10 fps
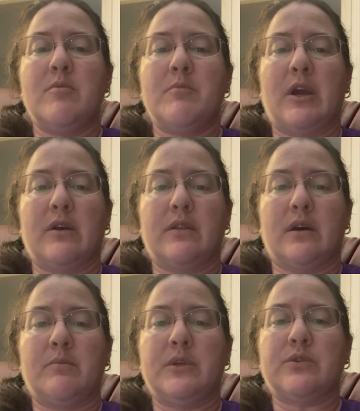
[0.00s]

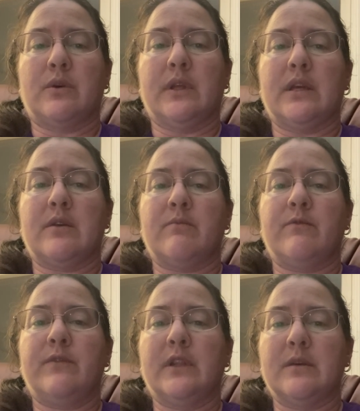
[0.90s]
Marathon Petroleum,
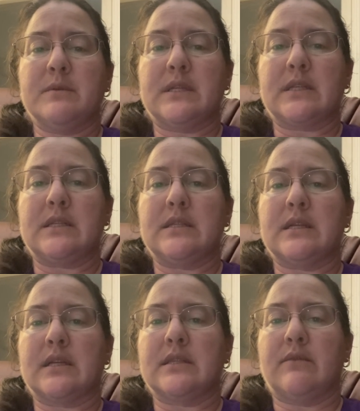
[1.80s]
Phillips
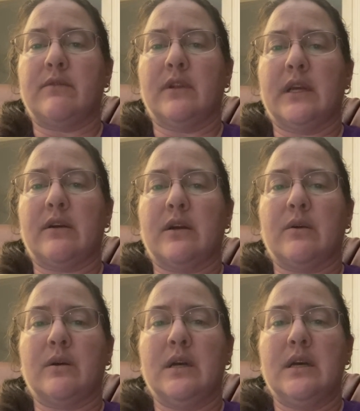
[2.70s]
66, and Valero.